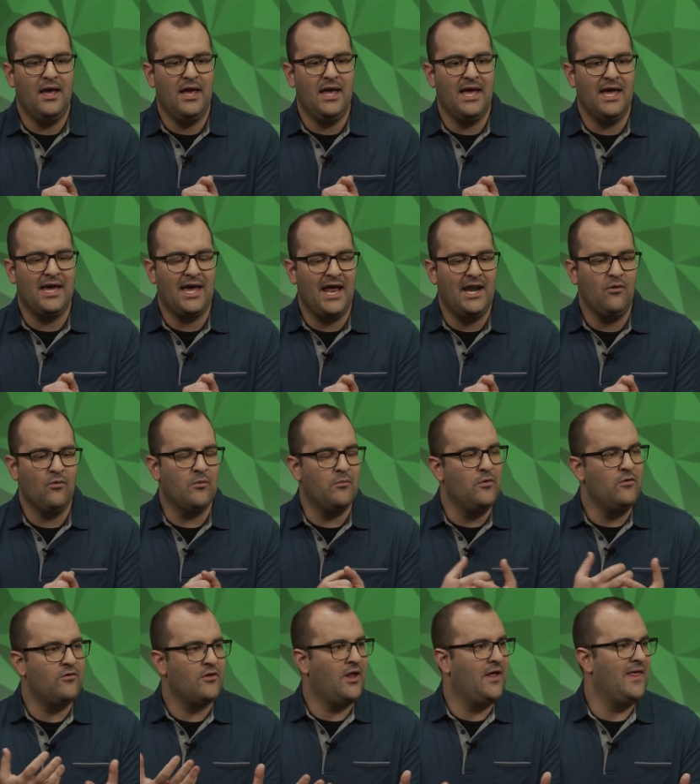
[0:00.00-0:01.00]
it kind of
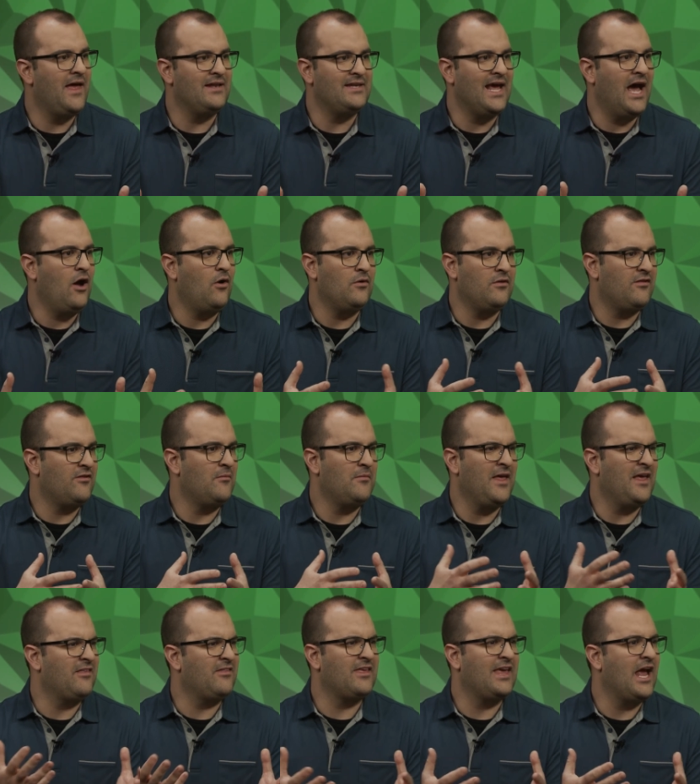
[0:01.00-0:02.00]
removes a lot of that doubt and some
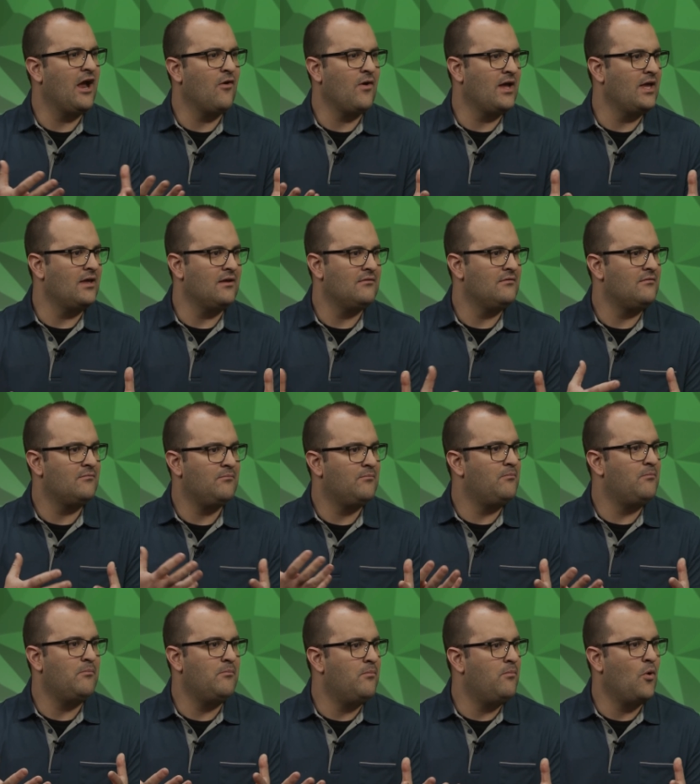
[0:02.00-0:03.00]
of that scary
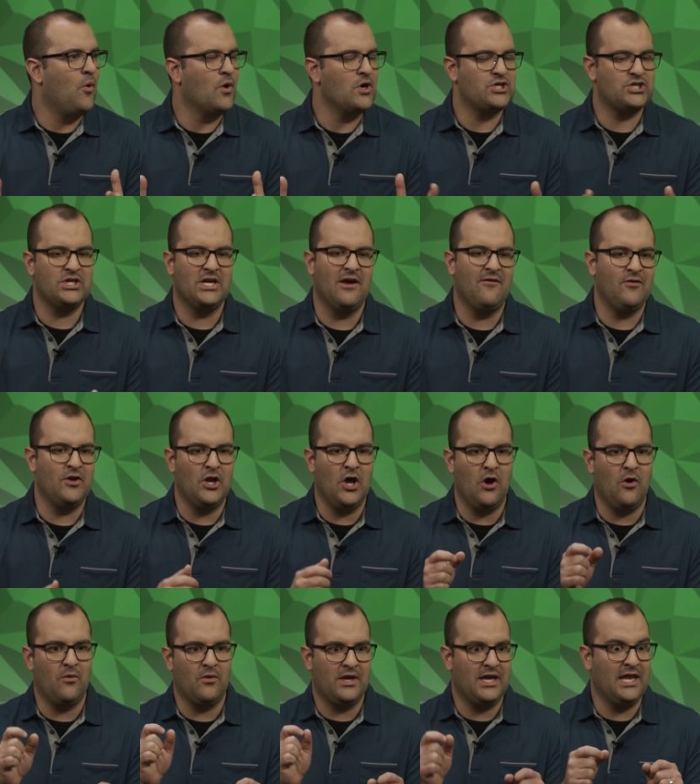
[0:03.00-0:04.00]
portion of, you
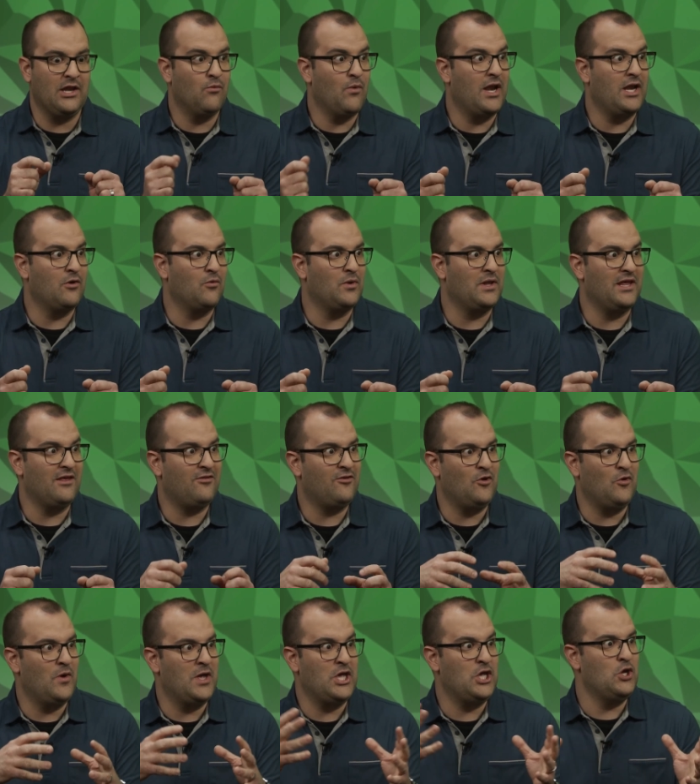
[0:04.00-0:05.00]
know, getting ready to release
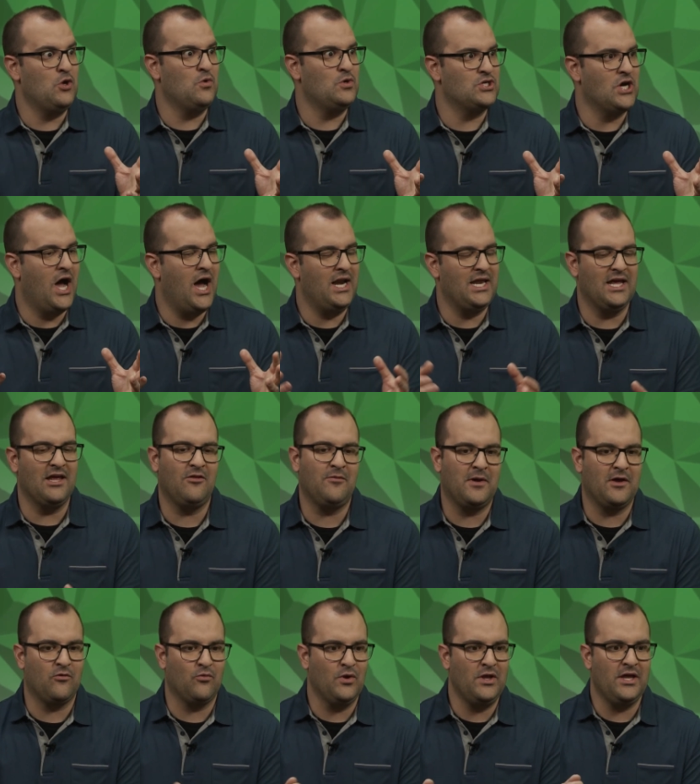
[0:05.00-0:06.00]
to a huge audience.
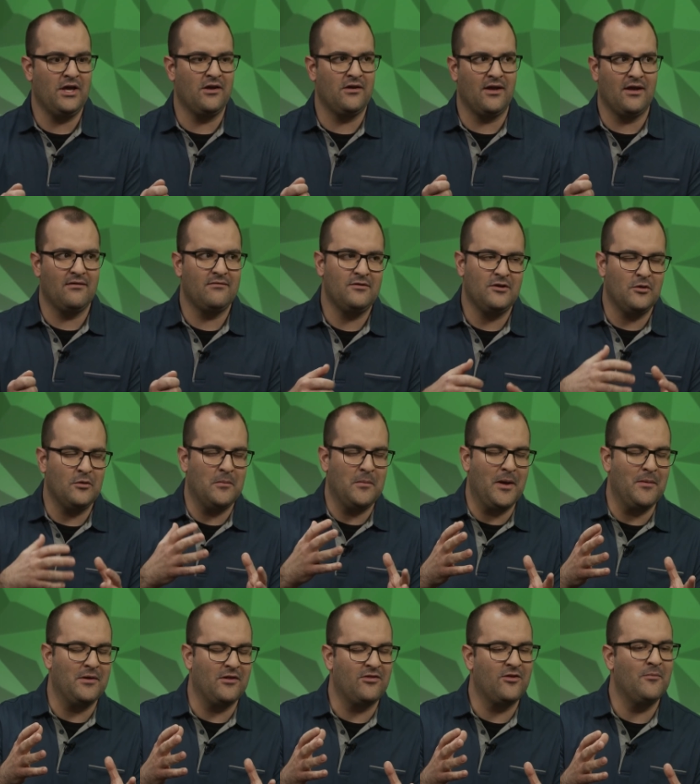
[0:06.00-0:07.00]
Because really, you know,
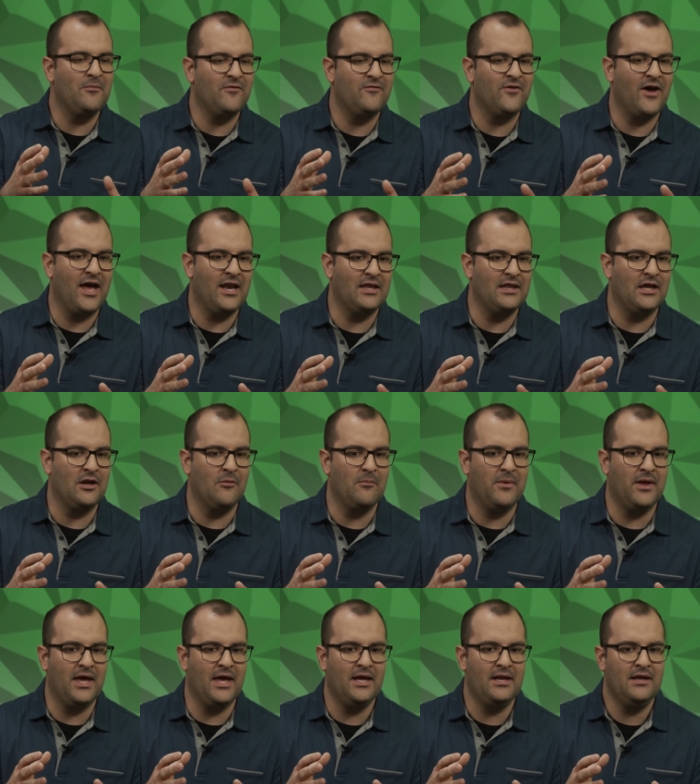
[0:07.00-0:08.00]
maybe to simplify it a little
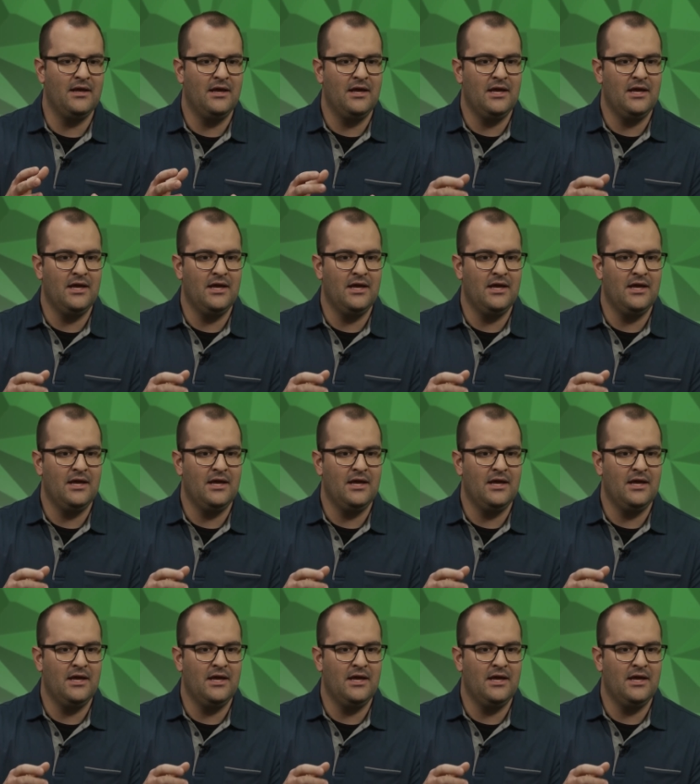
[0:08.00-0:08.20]
bit,